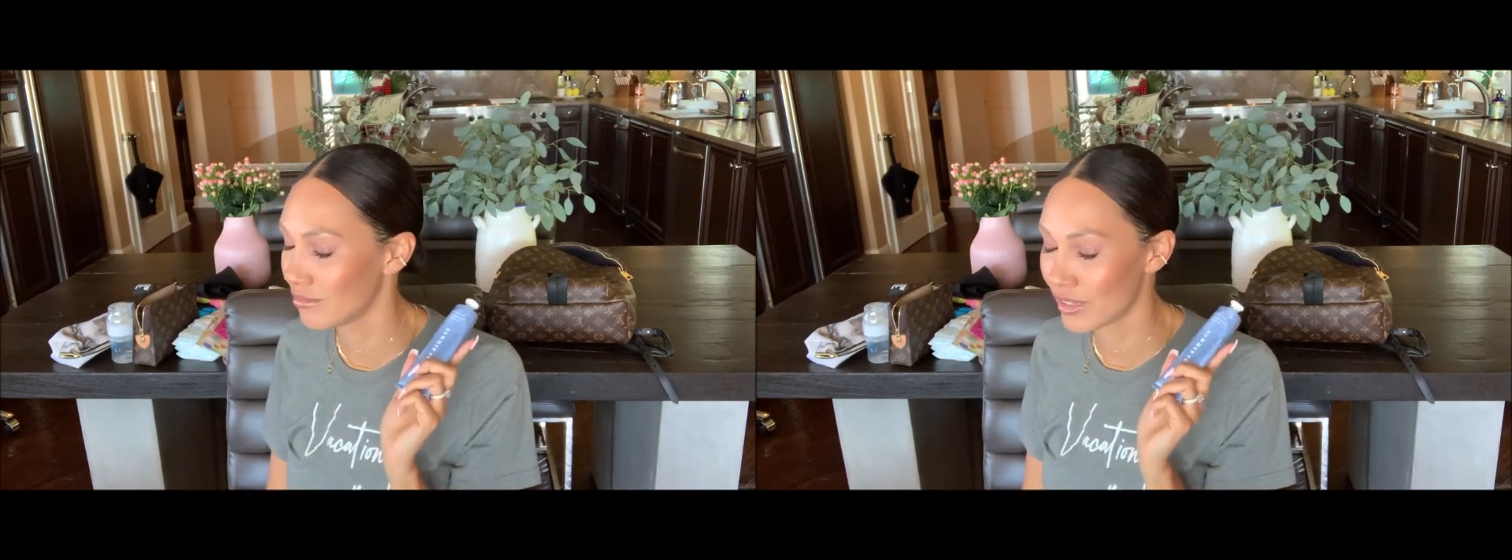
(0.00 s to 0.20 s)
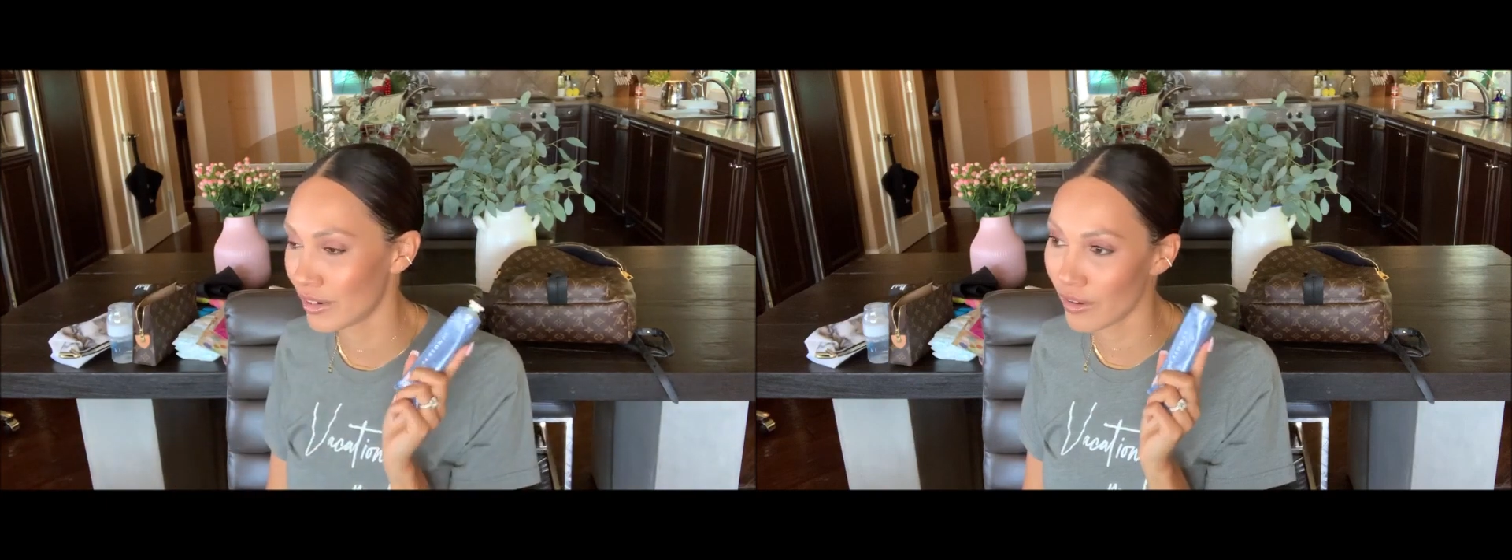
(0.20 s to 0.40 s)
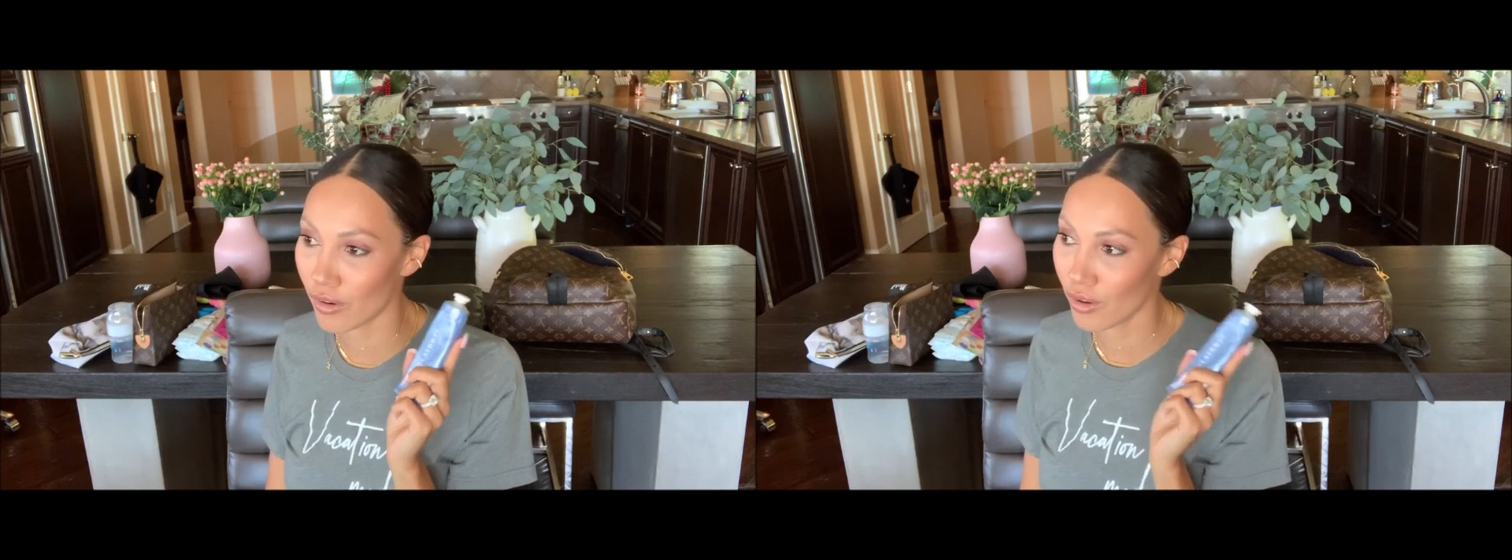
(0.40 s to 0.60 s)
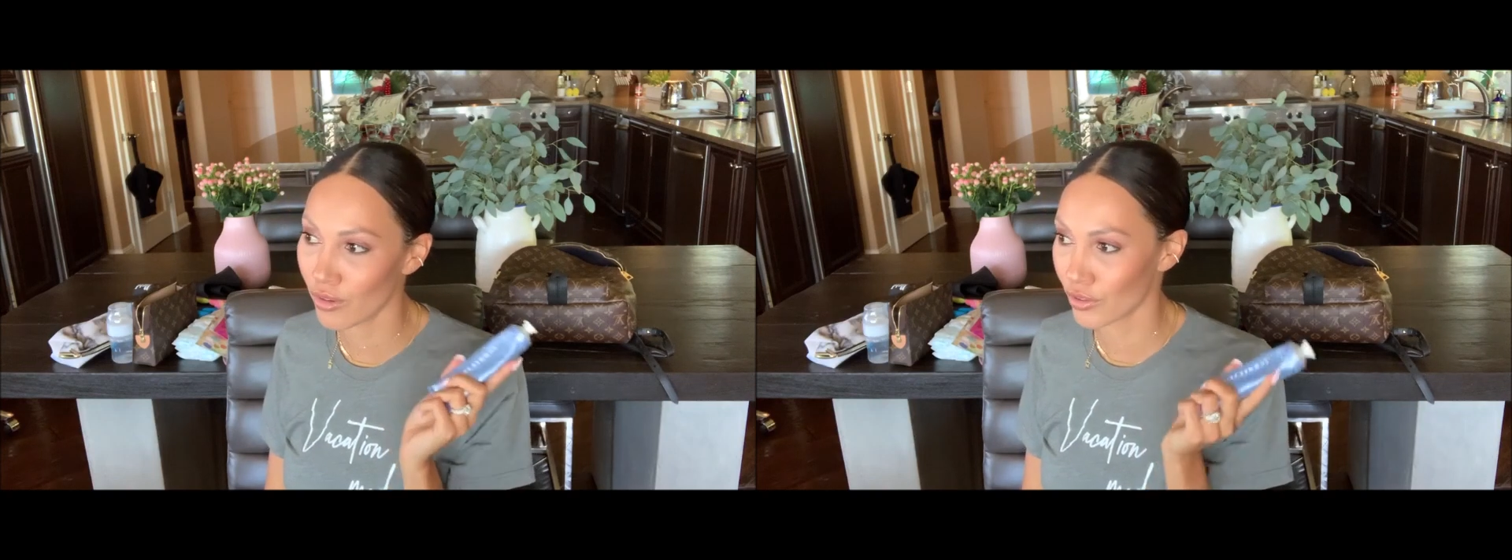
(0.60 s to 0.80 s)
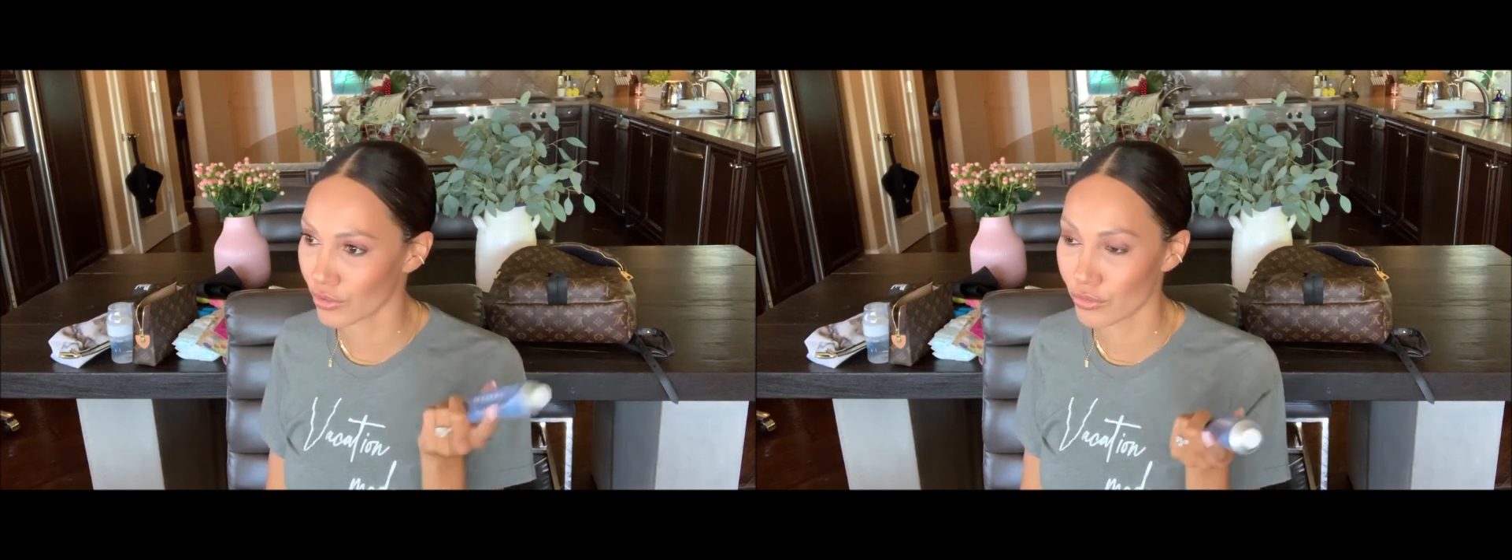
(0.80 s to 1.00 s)
they all
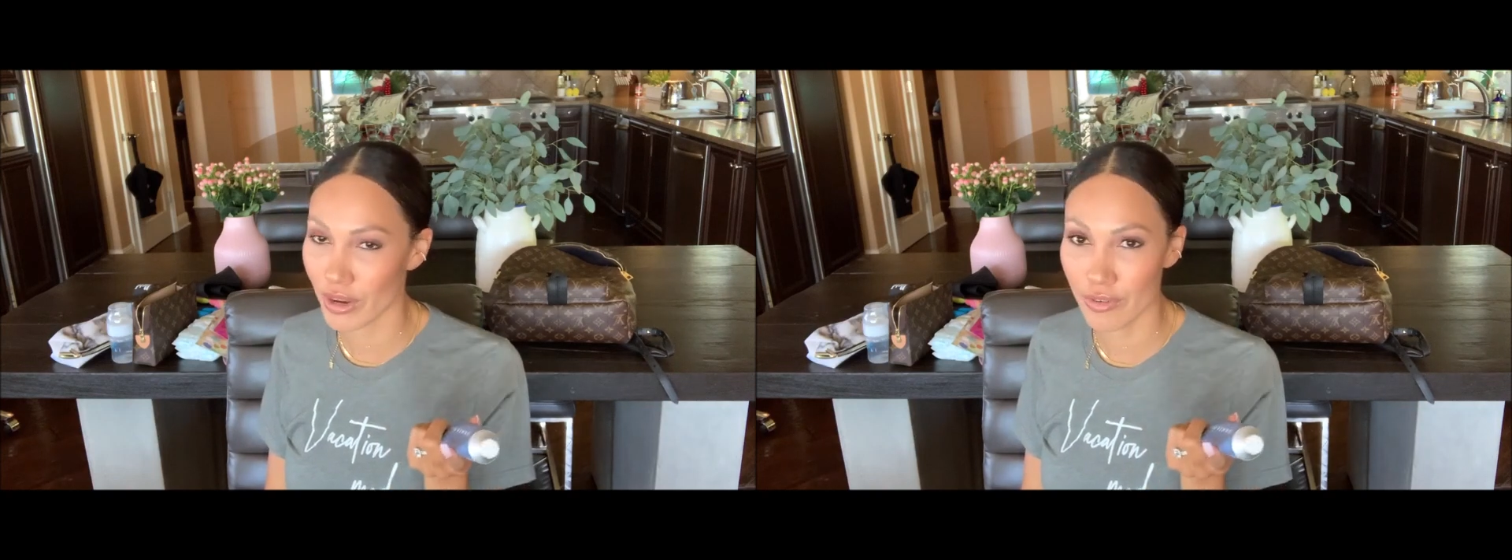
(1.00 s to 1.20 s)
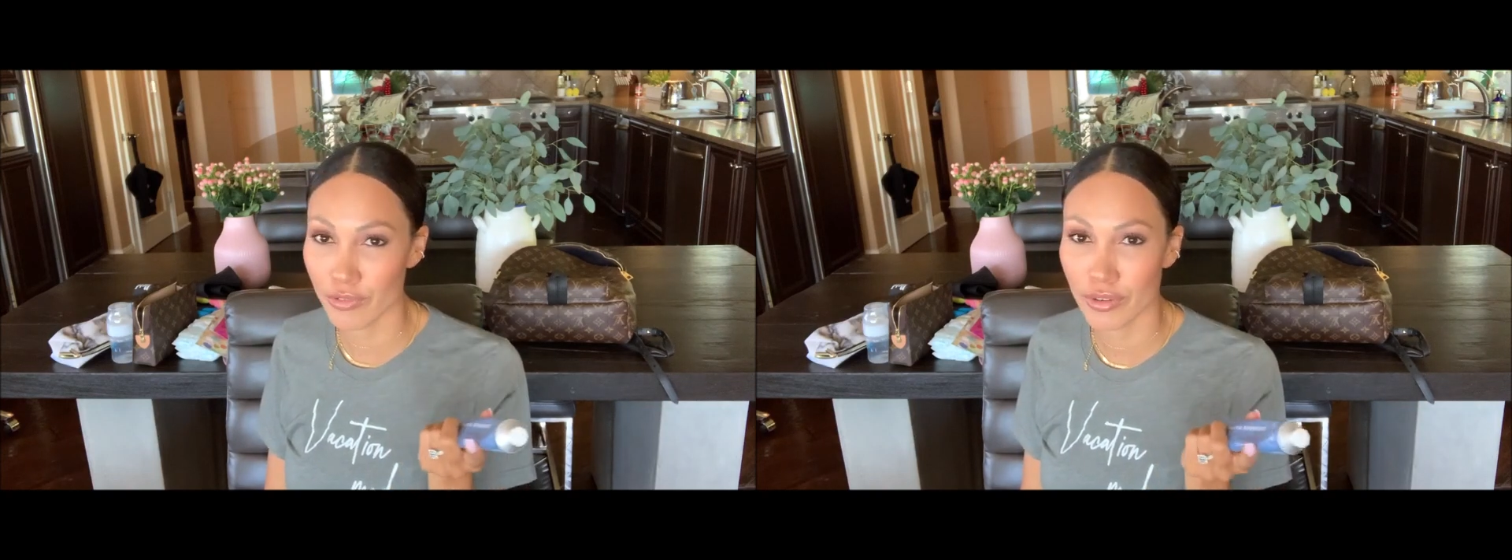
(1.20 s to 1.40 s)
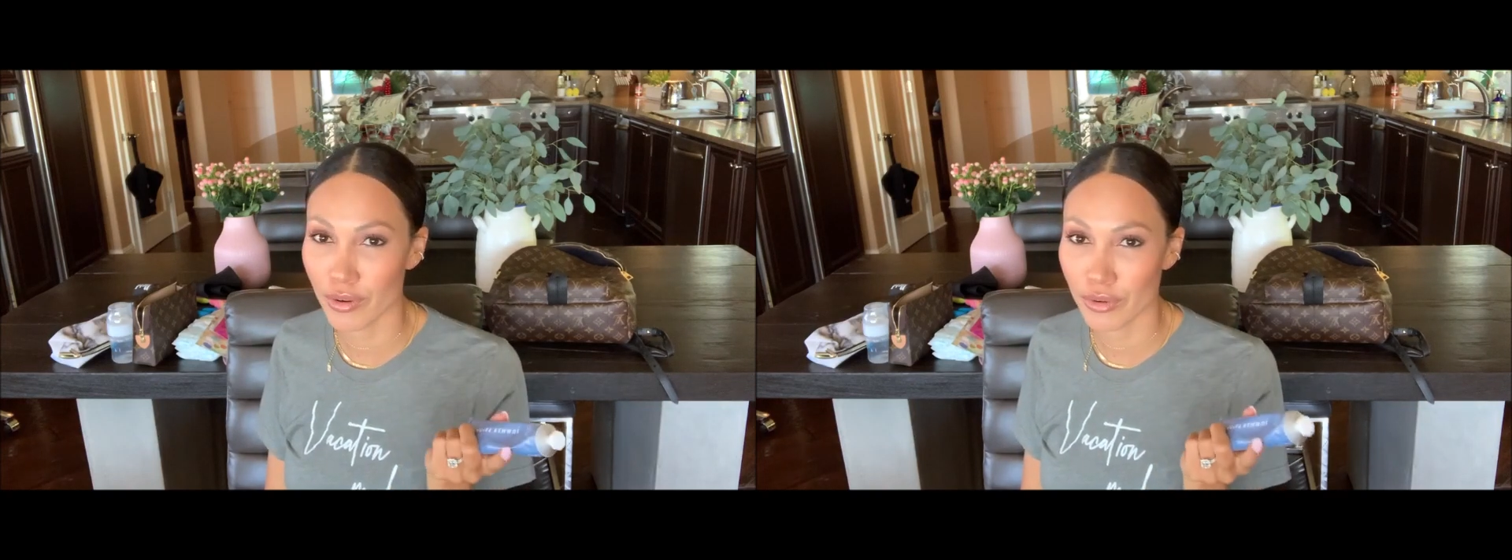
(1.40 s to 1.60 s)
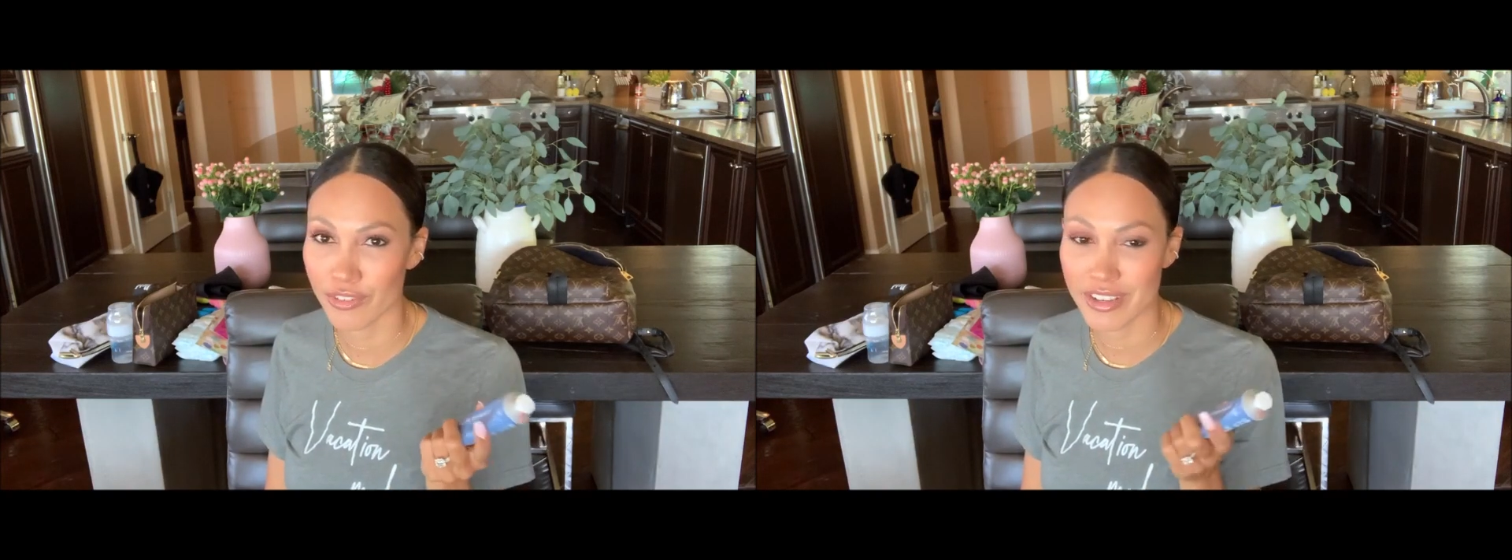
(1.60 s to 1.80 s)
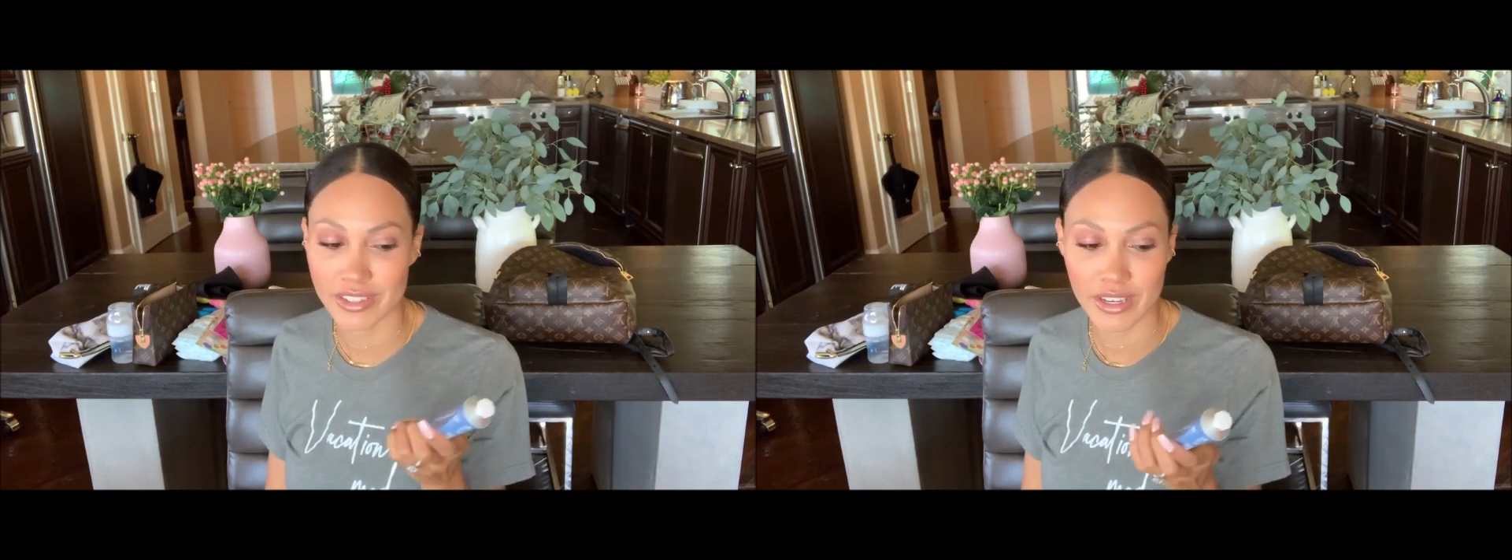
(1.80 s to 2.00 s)
are great for their own
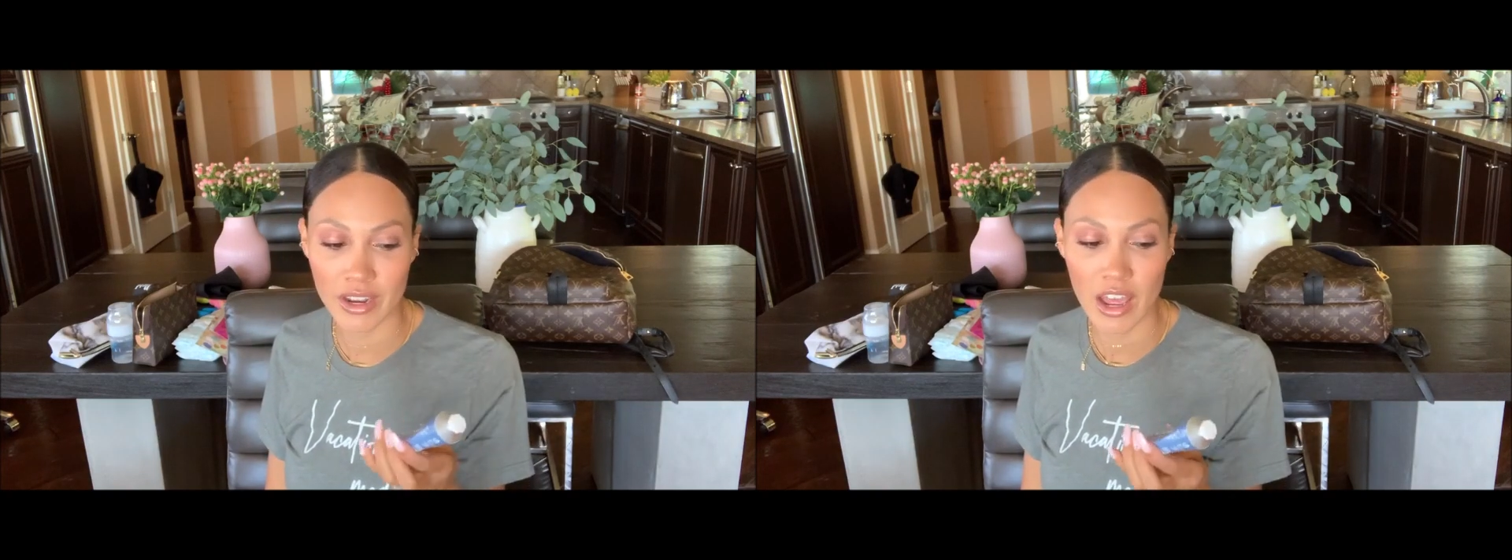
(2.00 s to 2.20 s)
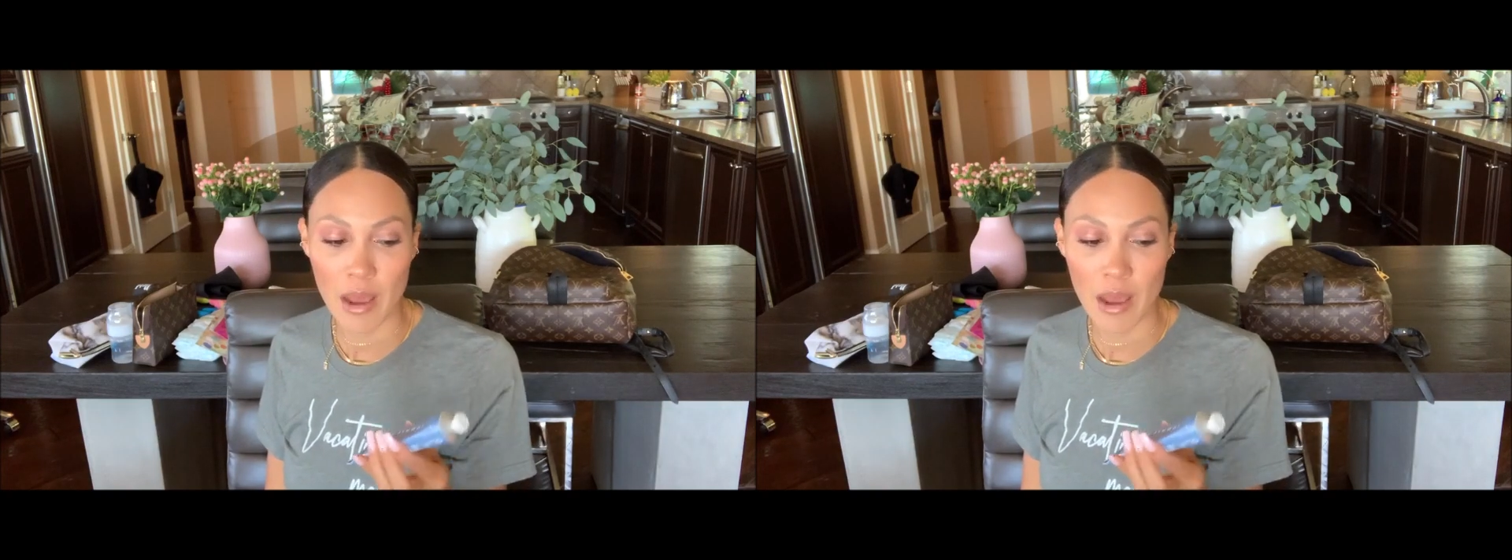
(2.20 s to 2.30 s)
reason,